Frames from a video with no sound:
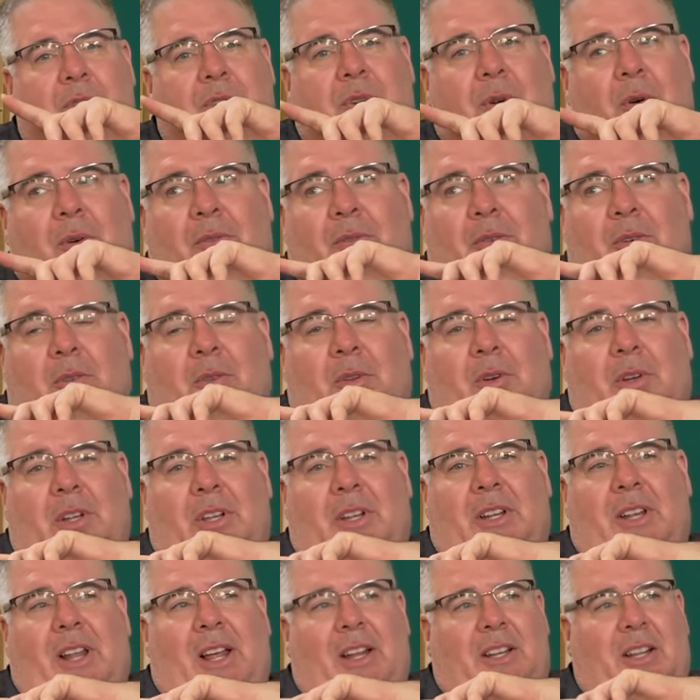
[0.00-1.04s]
So if you're looking
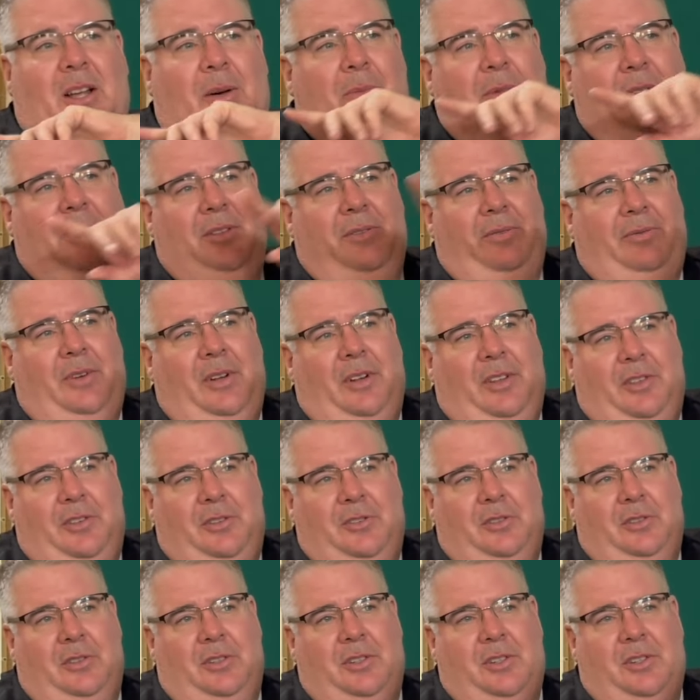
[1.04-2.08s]
to not come in the front of the
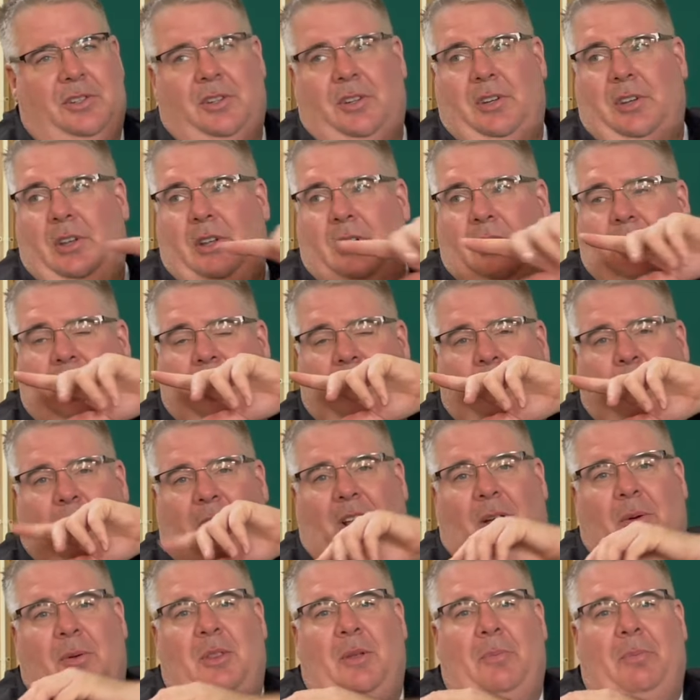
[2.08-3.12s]
church, you want
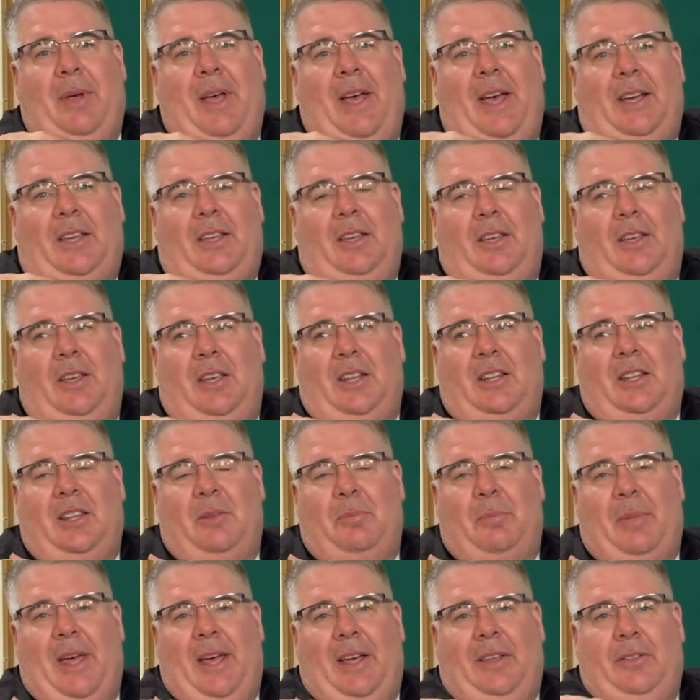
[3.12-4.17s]
to come in the back, you can get to the
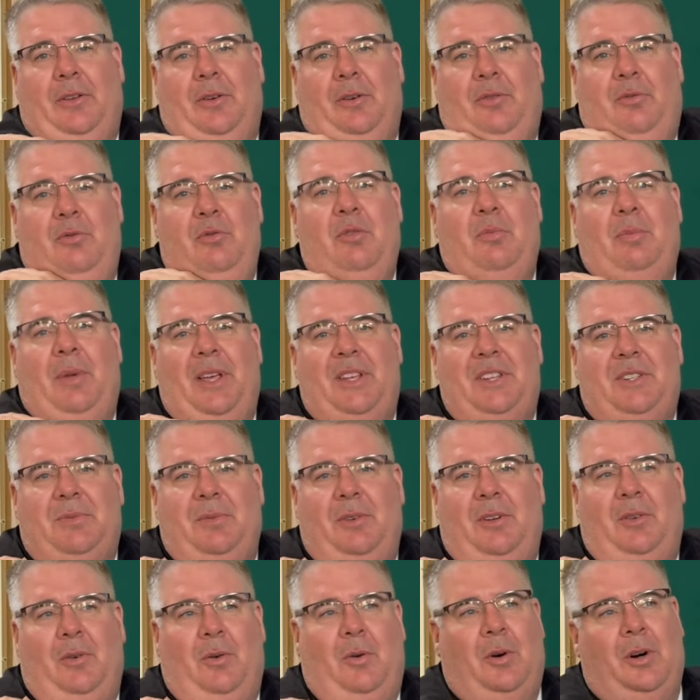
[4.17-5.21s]
back there through the
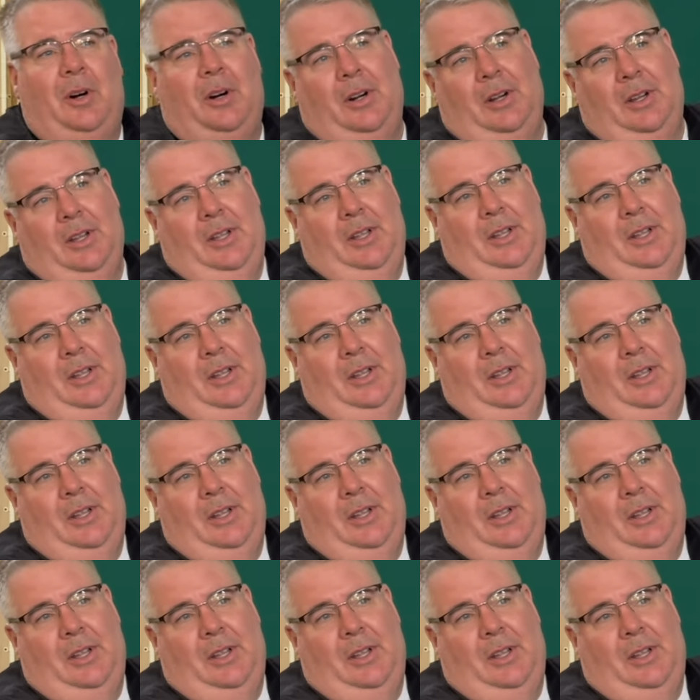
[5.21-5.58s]
basement or